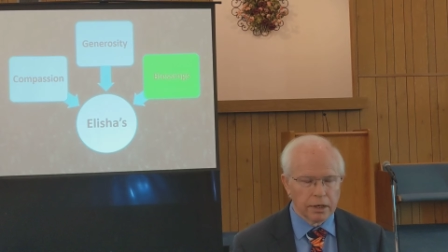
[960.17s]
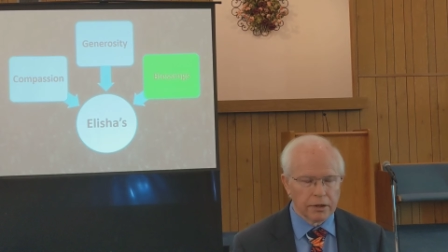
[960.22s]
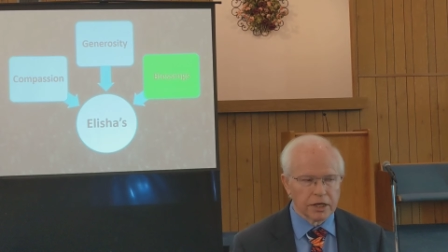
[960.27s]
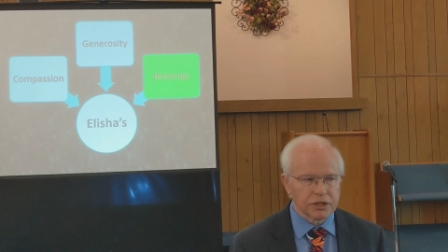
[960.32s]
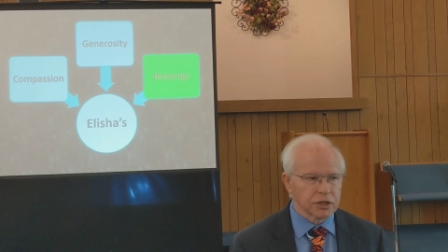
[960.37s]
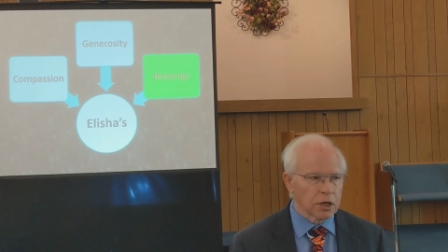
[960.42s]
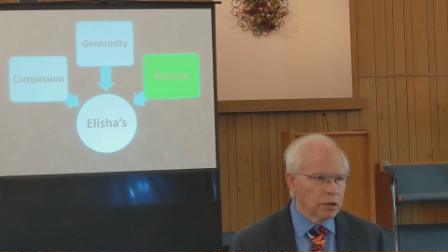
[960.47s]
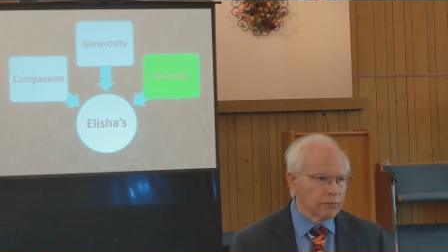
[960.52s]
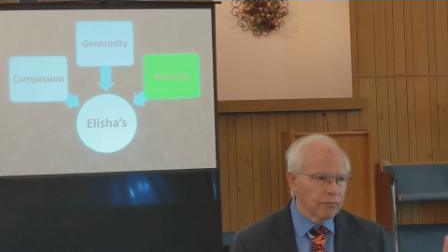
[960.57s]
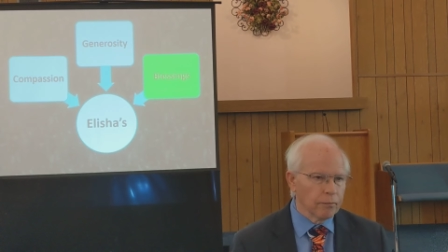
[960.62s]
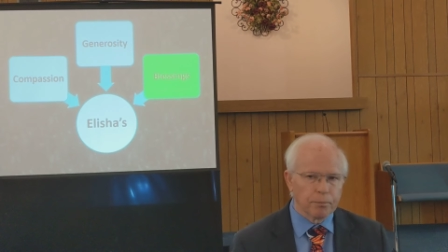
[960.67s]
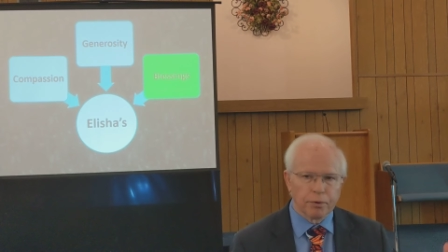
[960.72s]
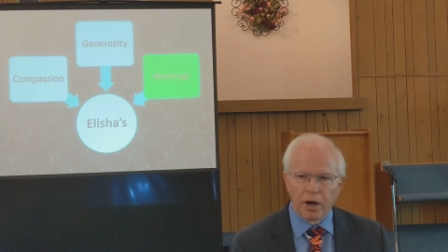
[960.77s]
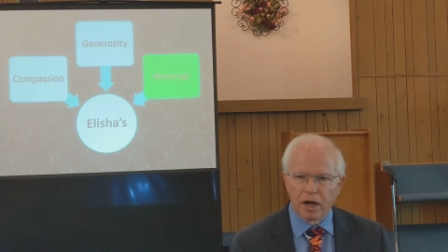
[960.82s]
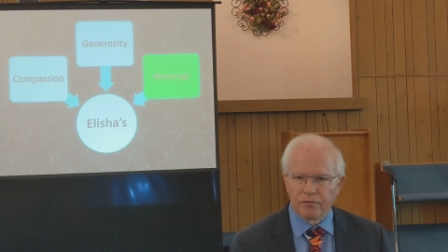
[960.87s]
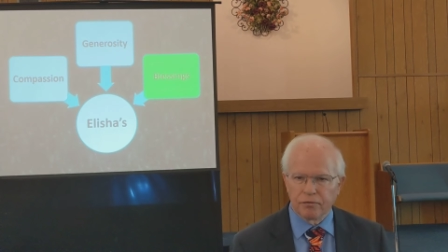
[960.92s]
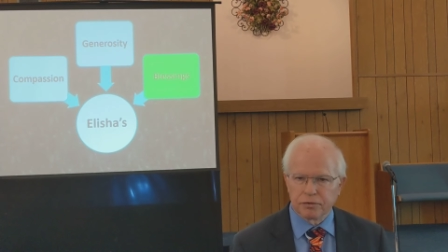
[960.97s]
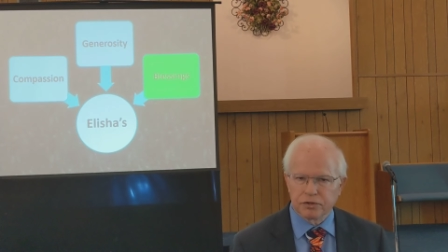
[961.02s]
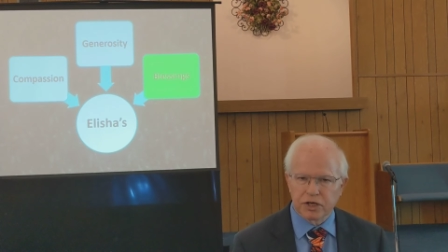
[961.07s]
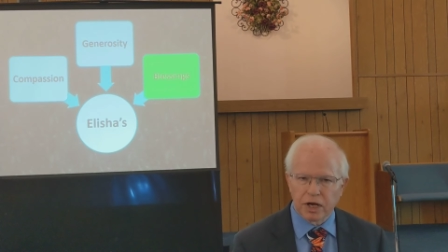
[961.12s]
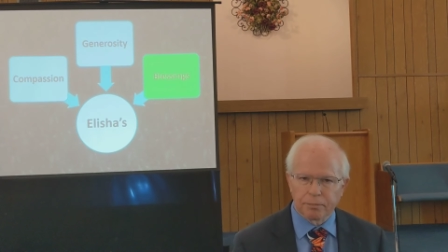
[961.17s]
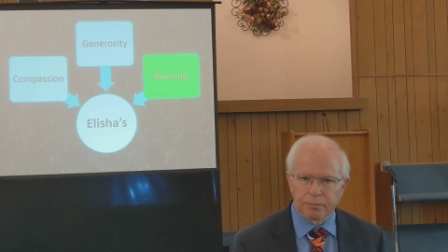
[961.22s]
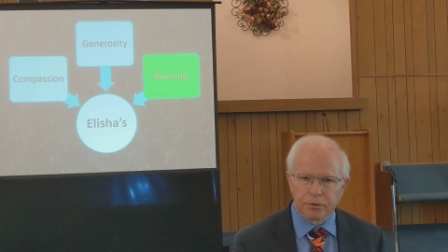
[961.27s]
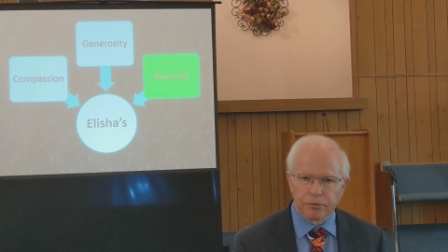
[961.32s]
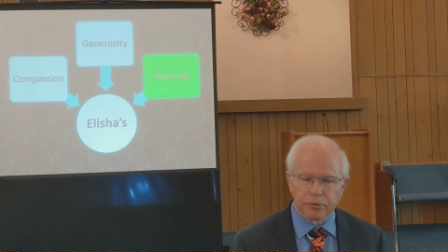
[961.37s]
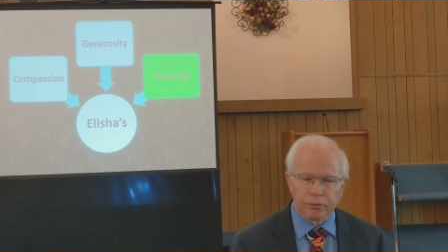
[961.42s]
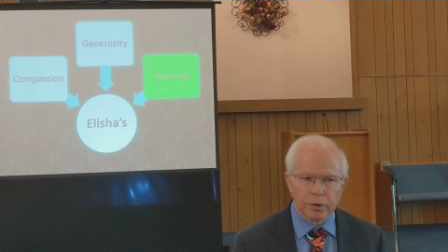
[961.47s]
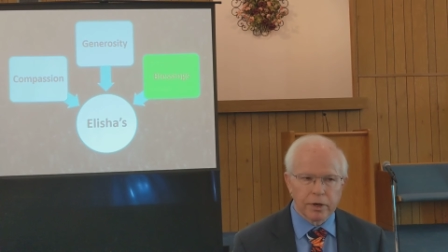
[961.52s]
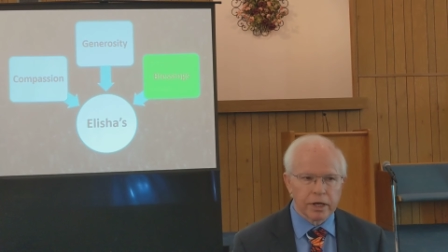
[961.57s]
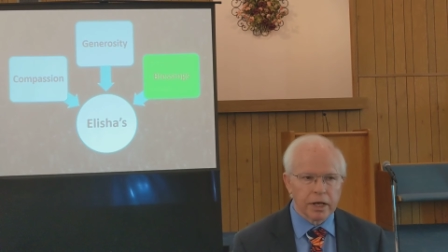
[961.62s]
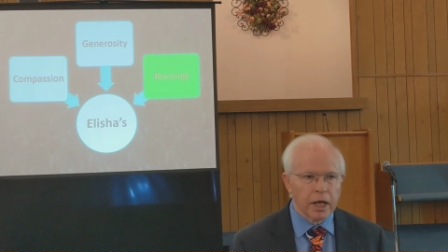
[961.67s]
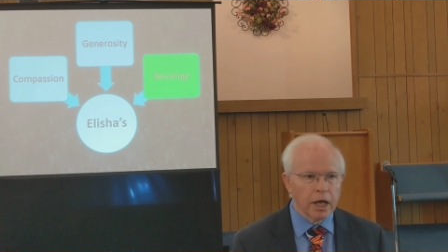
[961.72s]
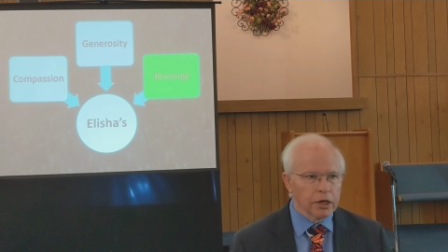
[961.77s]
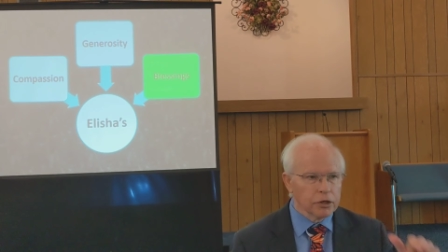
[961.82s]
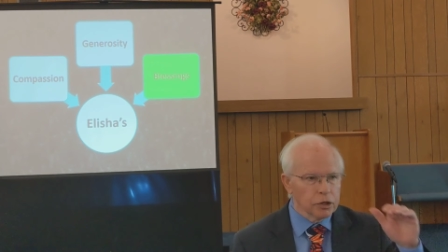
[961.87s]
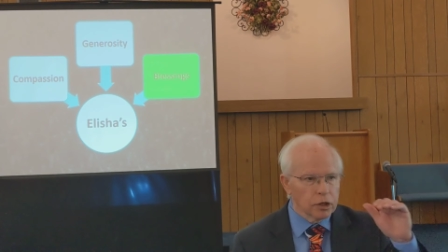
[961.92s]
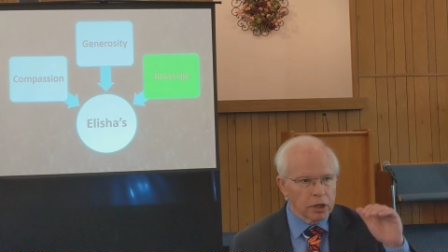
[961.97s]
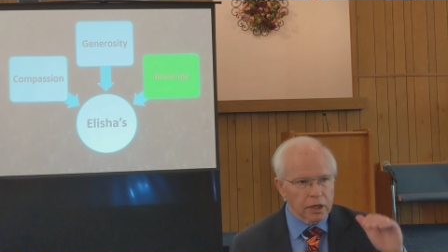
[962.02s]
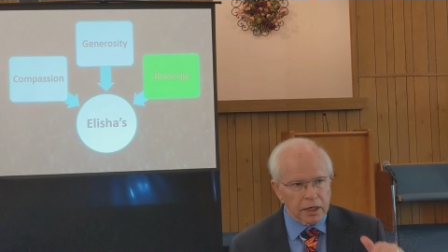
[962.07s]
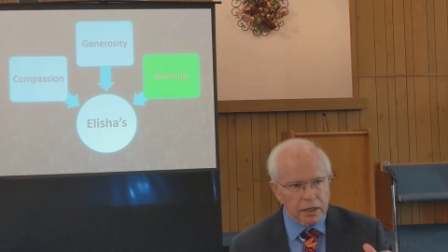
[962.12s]
And that's all from Proverbs chapter 3.
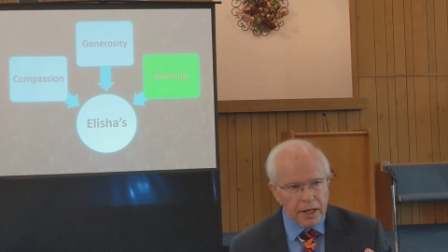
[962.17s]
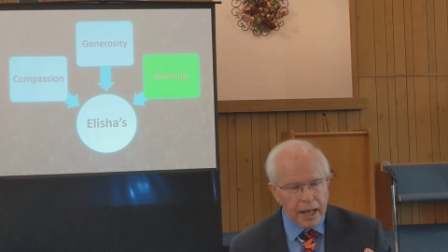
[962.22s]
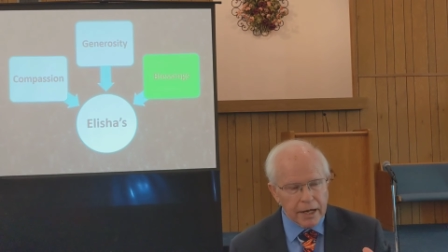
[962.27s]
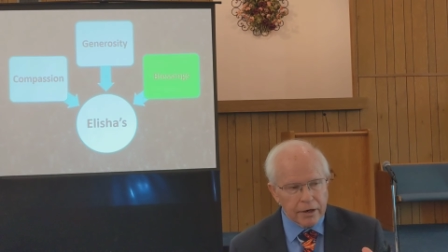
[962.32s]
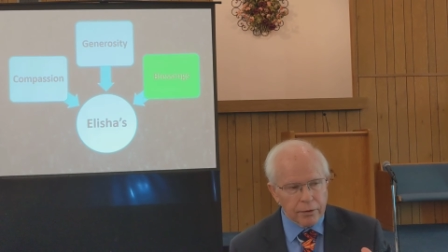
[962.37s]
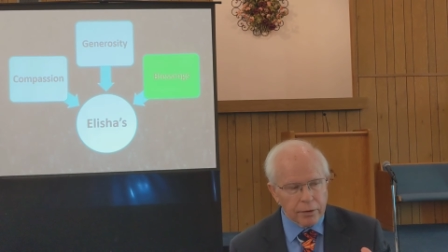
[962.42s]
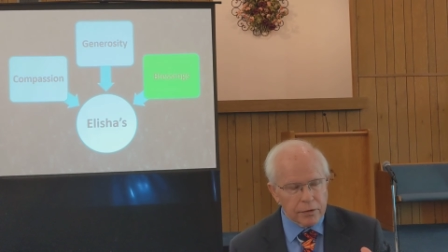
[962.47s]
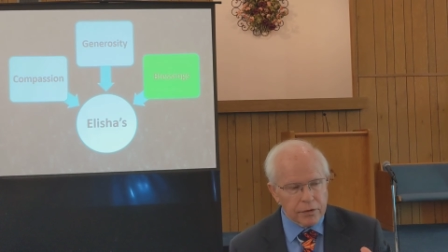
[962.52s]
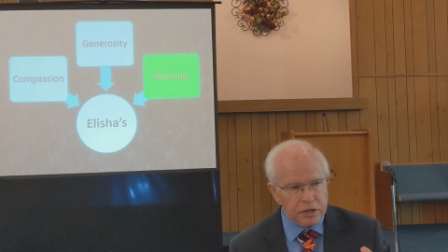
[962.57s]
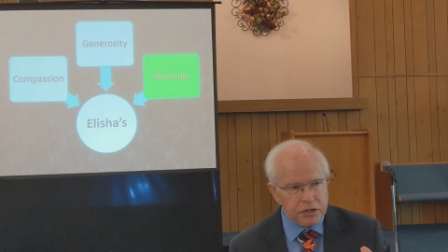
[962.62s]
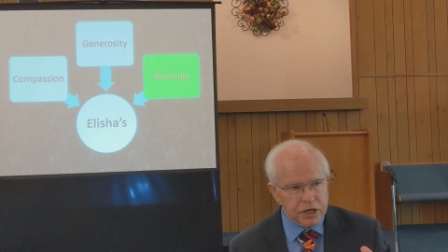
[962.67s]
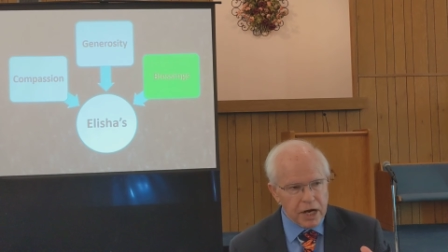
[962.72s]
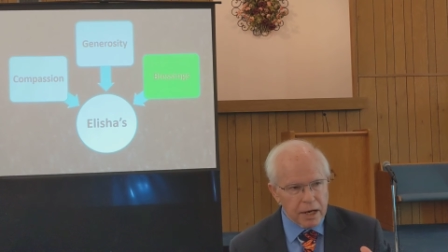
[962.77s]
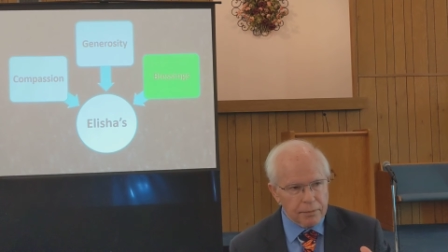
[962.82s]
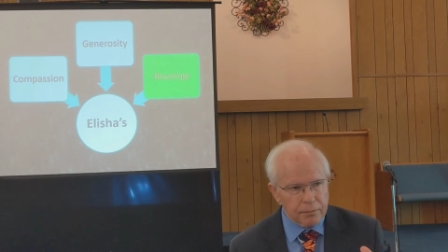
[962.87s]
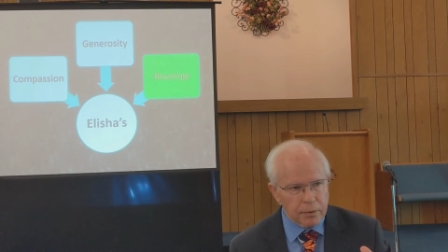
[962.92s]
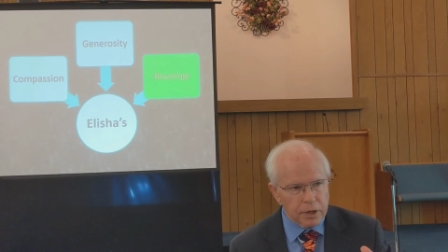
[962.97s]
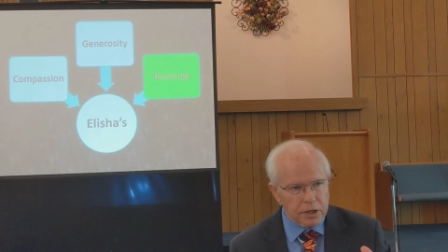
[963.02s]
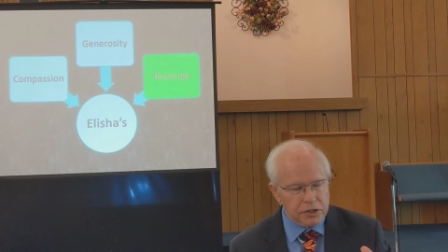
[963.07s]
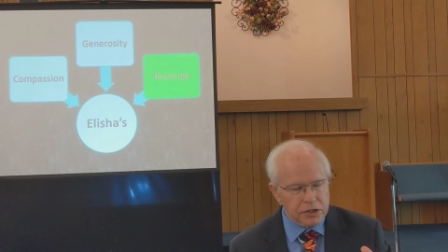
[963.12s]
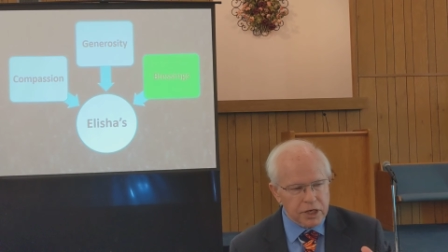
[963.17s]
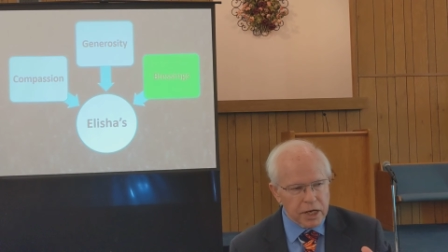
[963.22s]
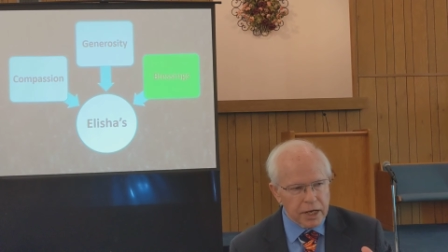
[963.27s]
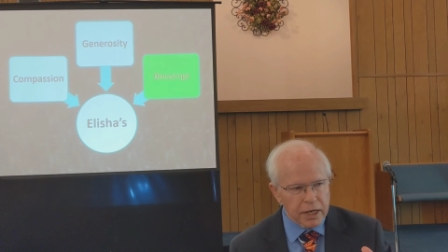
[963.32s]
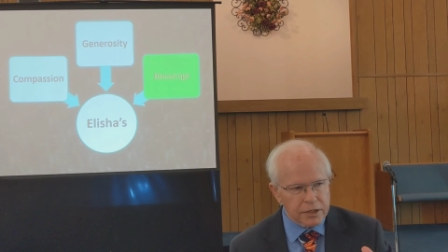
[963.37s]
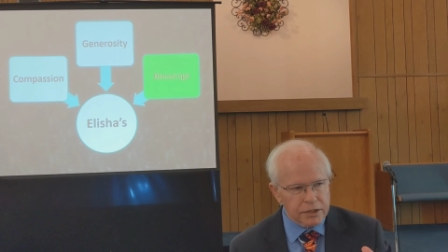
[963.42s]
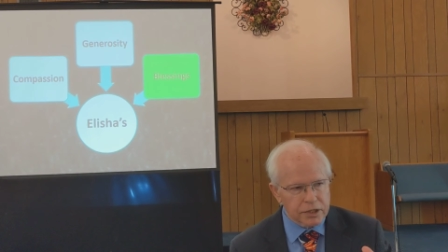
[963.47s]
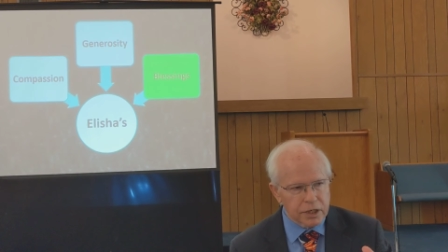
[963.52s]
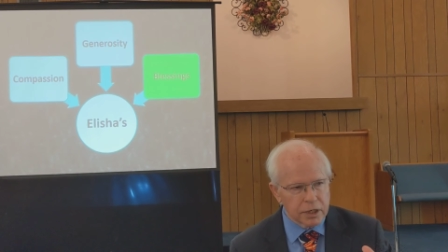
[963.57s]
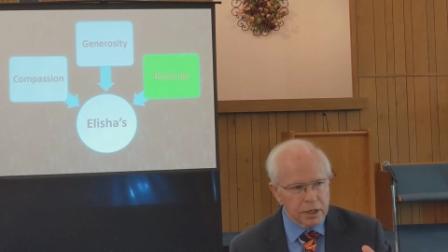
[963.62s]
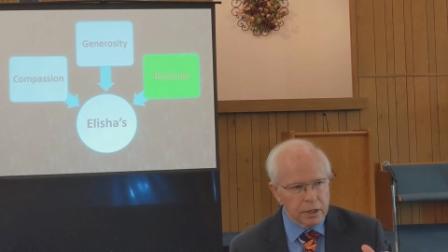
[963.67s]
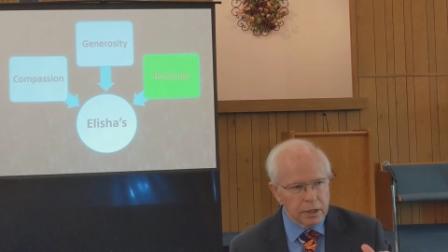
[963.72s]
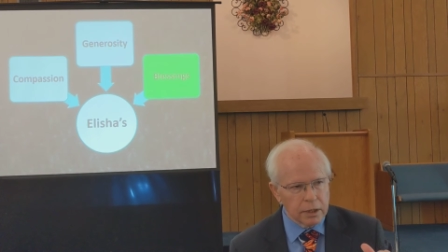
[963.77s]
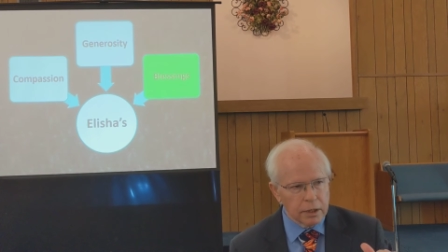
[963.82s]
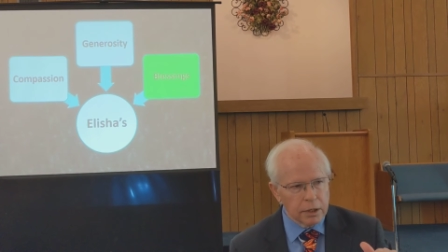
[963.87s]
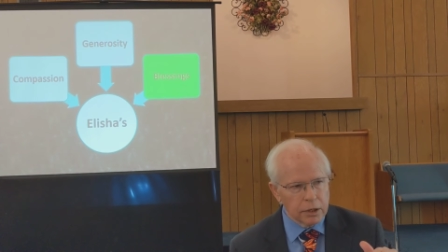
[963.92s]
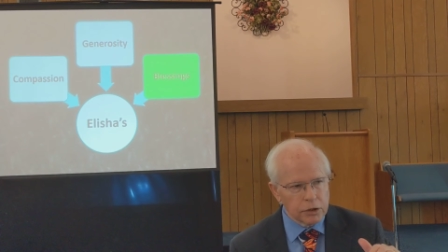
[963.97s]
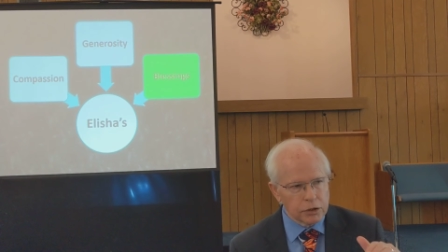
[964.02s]
And you look later in the chapter, and it says,